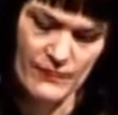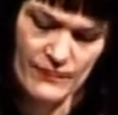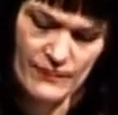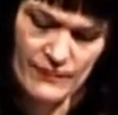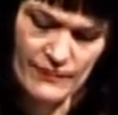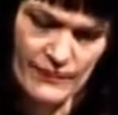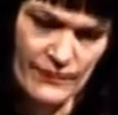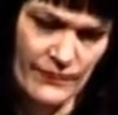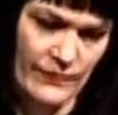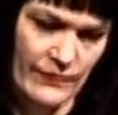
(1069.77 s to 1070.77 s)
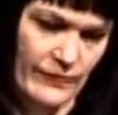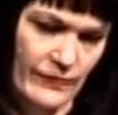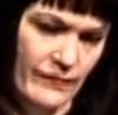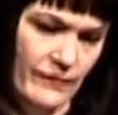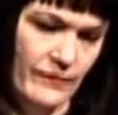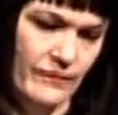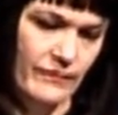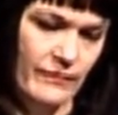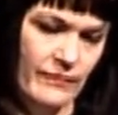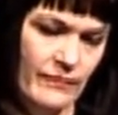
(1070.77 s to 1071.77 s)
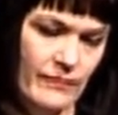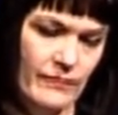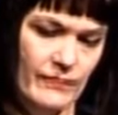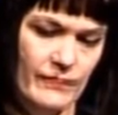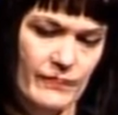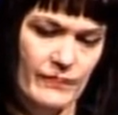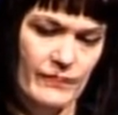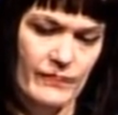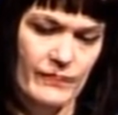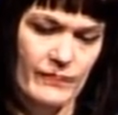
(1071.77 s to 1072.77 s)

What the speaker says: No one is speaking in this clip.